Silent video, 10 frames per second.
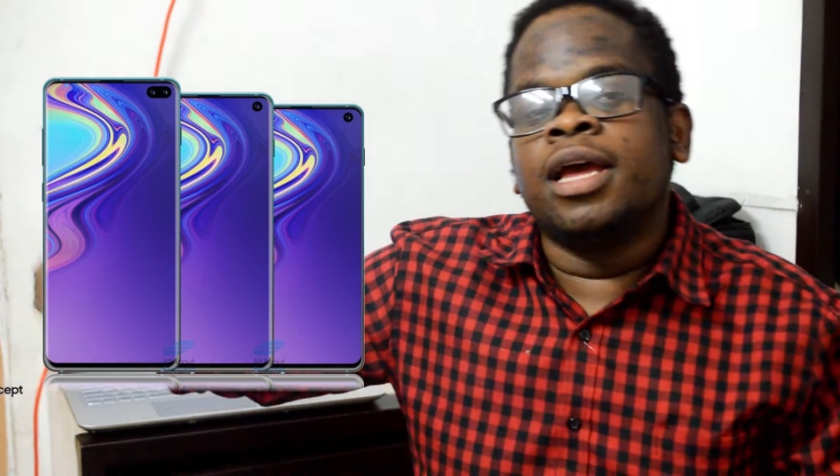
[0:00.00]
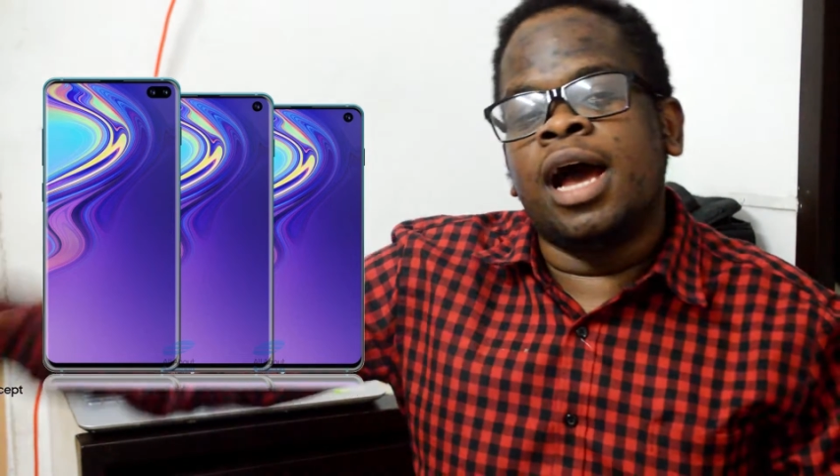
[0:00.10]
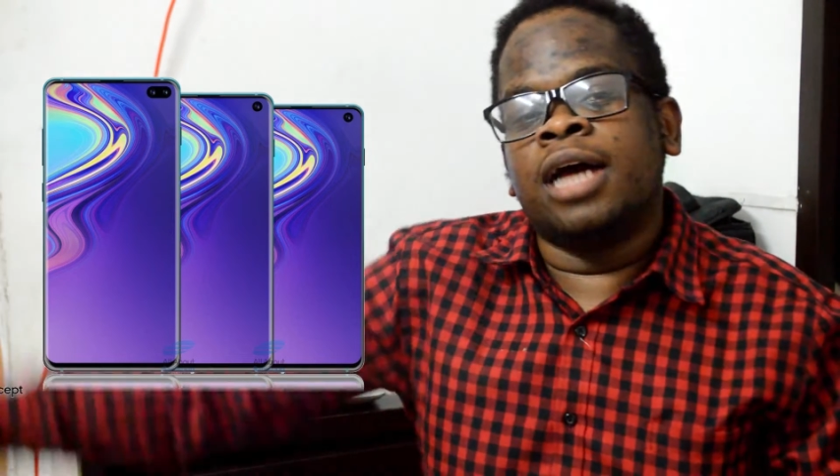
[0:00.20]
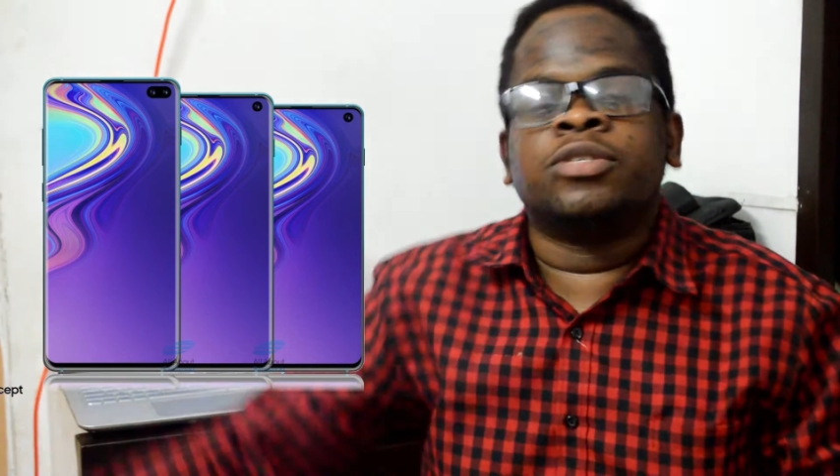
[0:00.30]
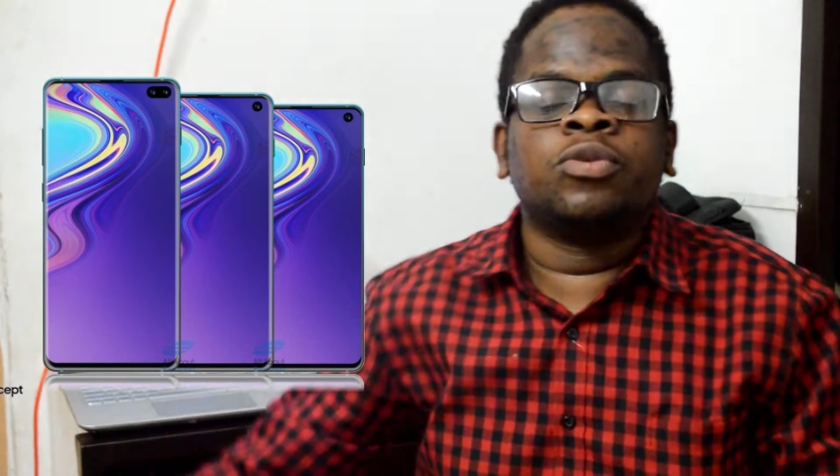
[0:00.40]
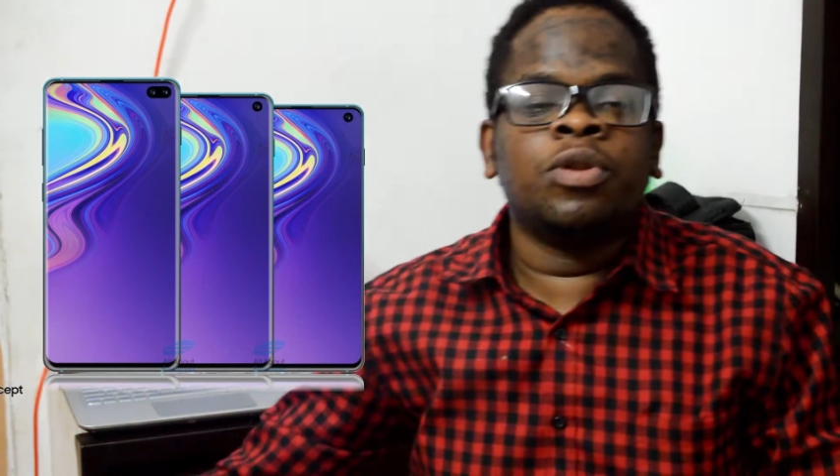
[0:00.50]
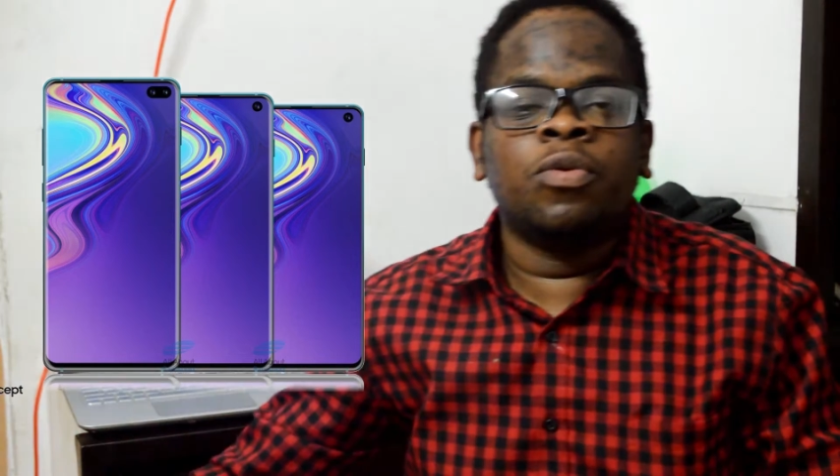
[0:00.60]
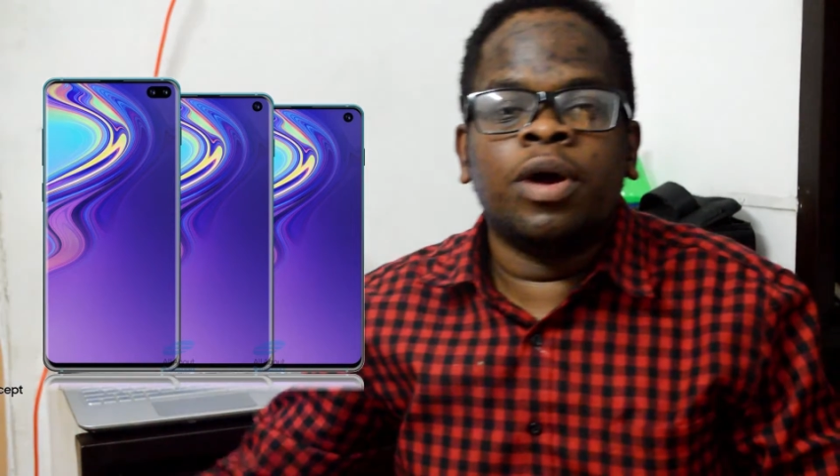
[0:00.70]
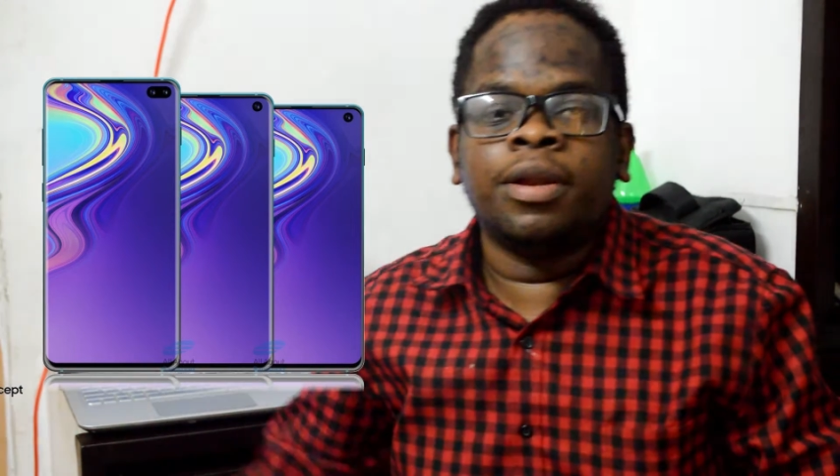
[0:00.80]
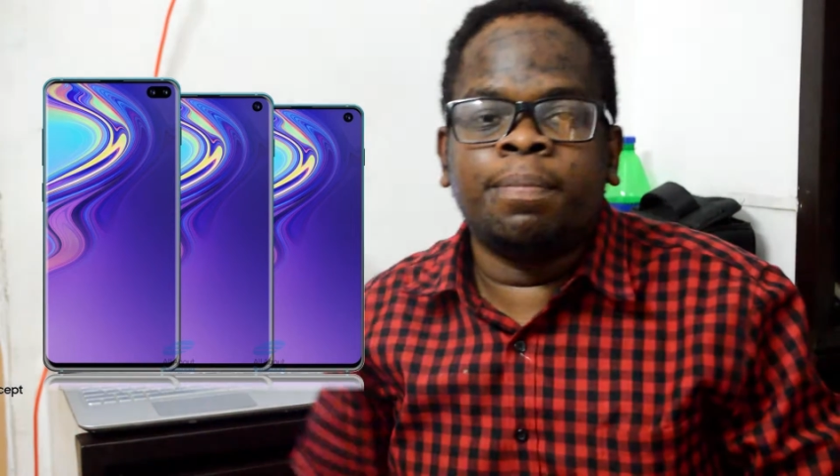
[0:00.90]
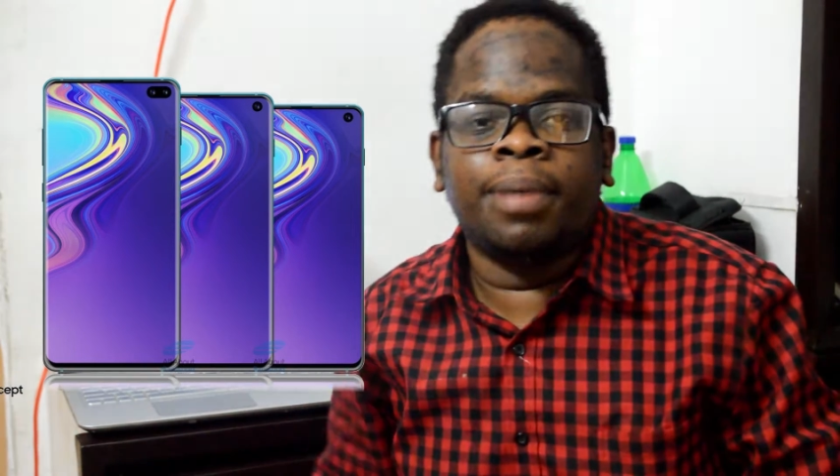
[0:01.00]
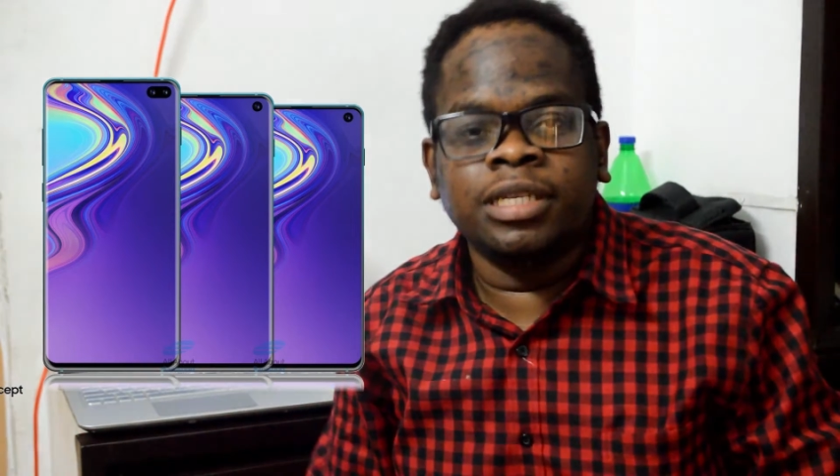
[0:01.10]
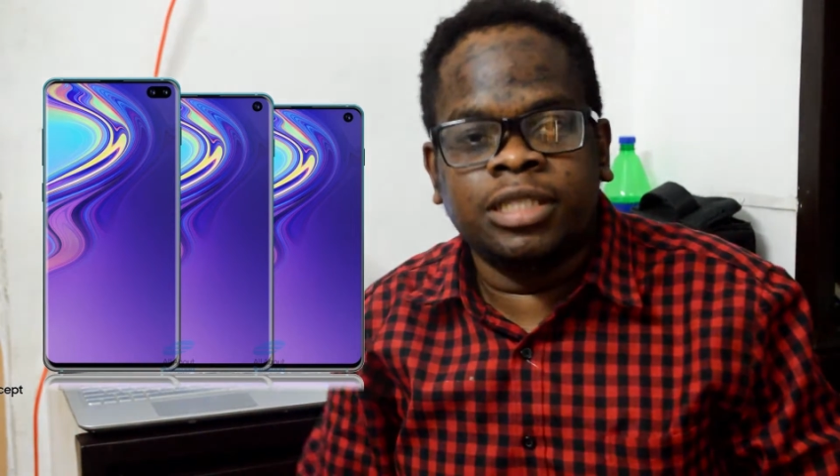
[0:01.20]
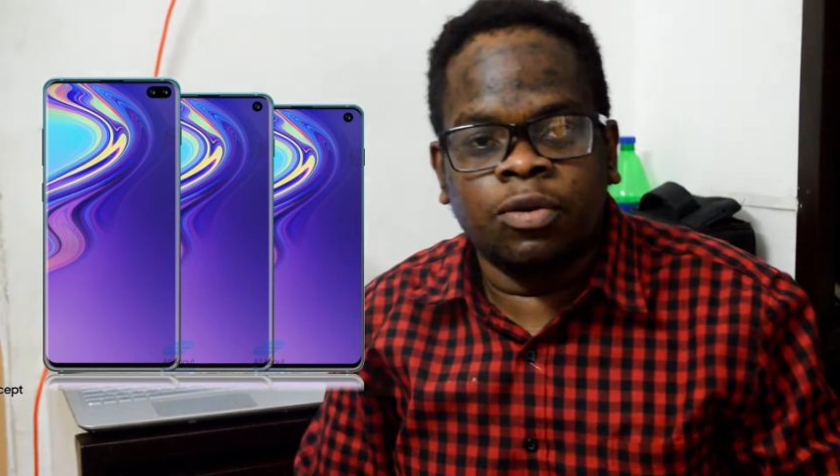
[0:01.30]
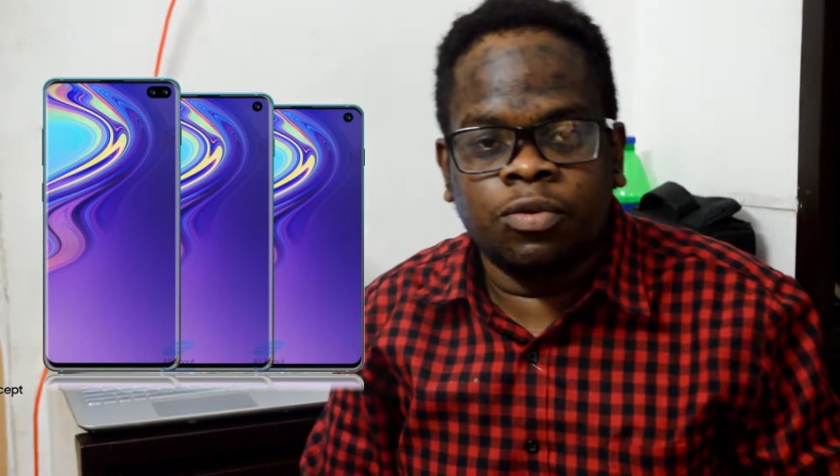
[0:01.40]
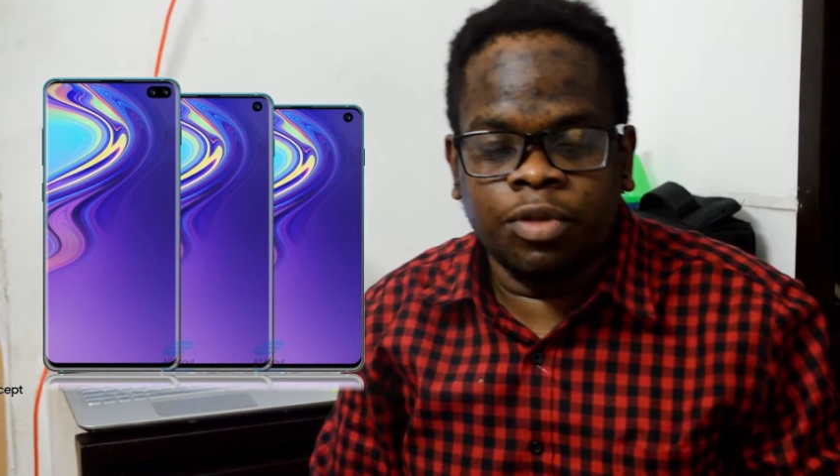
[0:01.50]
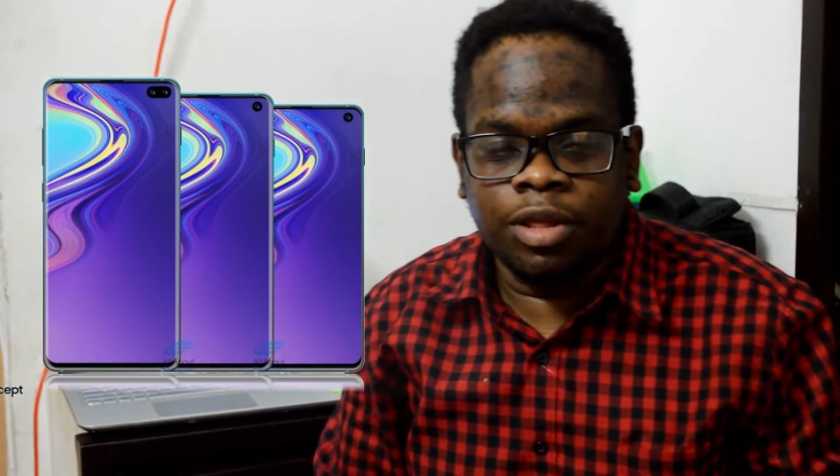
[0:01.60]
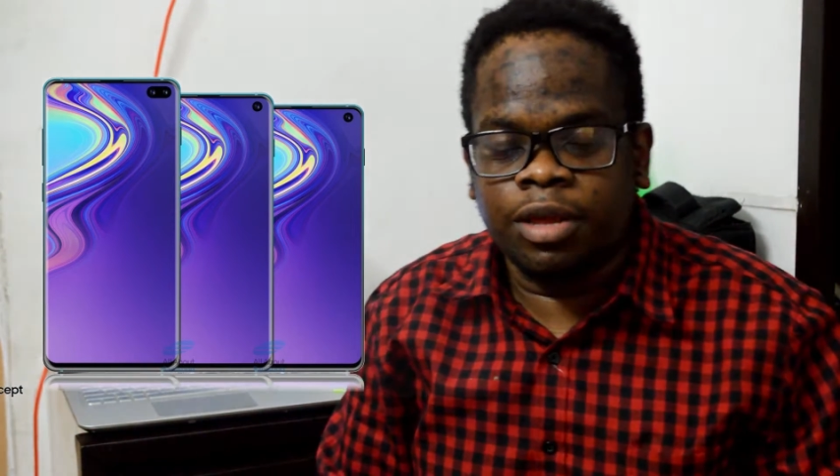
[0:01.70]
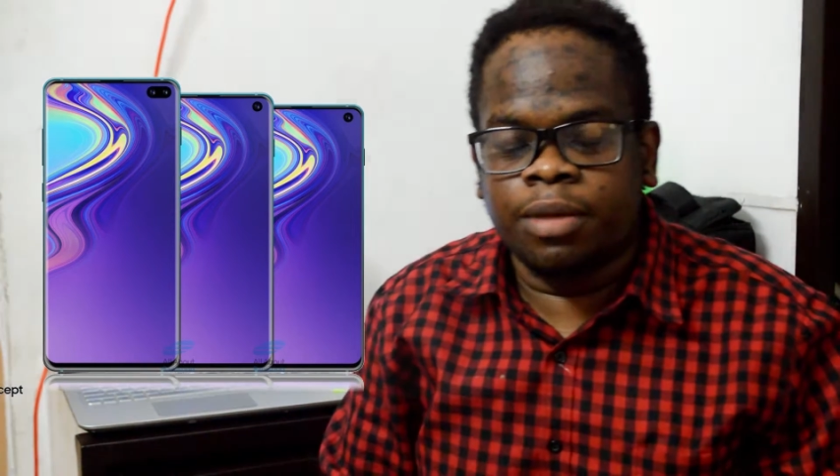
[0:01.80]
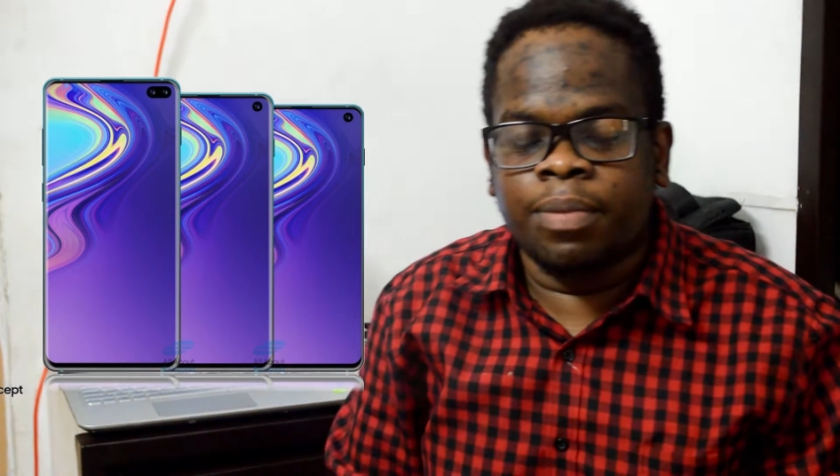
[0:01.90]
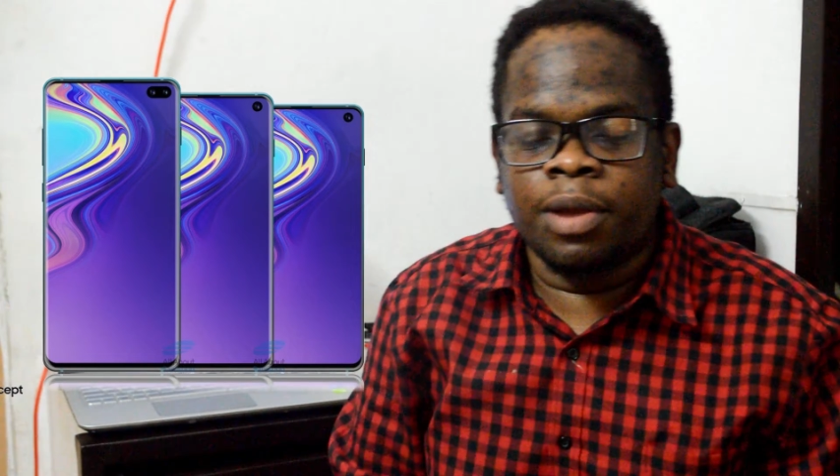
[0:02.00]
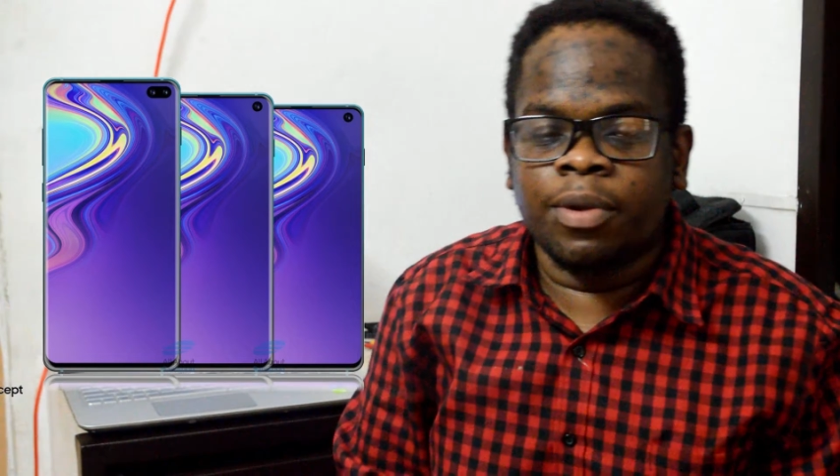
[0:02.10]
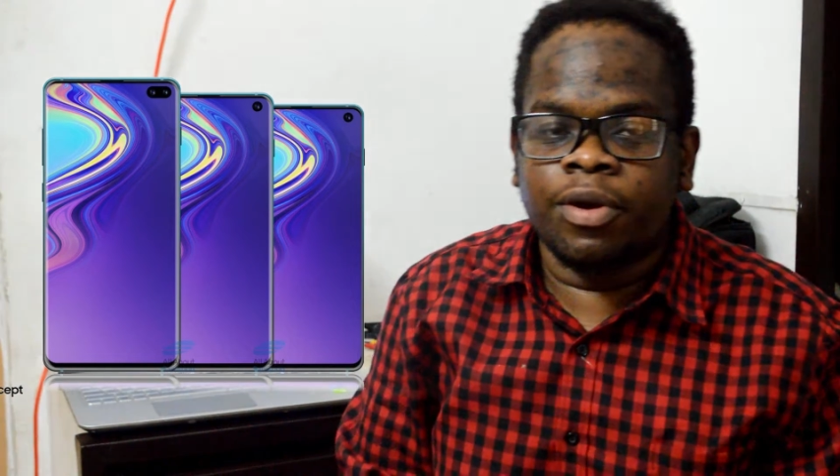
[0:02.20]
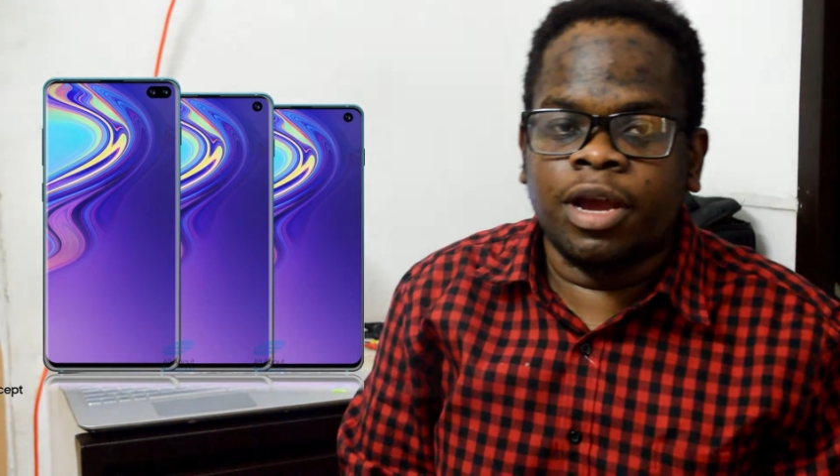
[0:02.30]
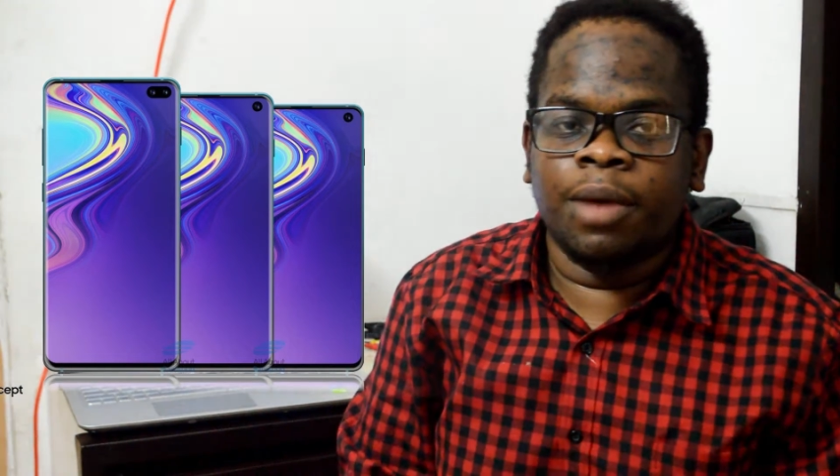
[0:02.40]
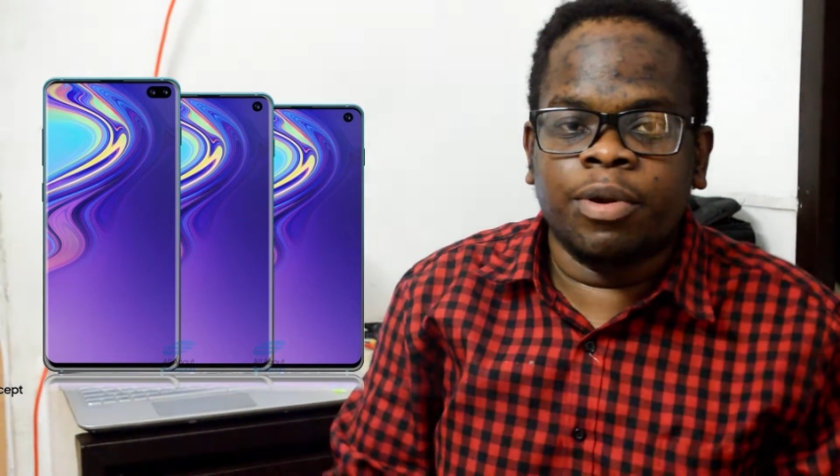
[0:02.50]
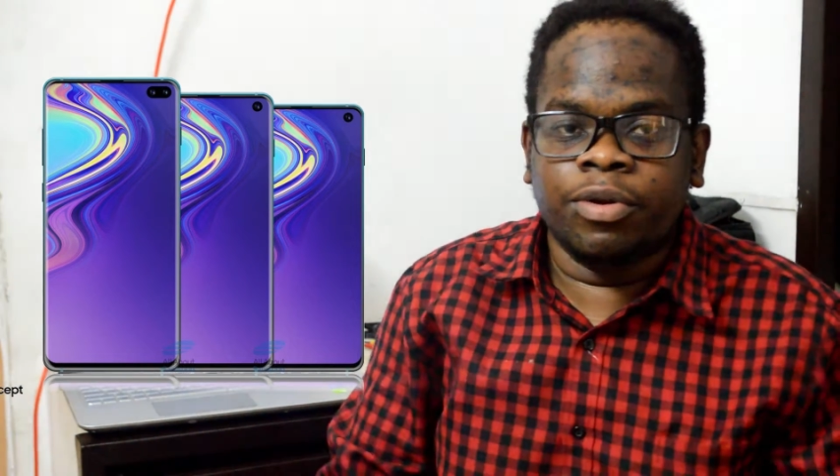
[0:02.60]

has only one punch out on the primary camera,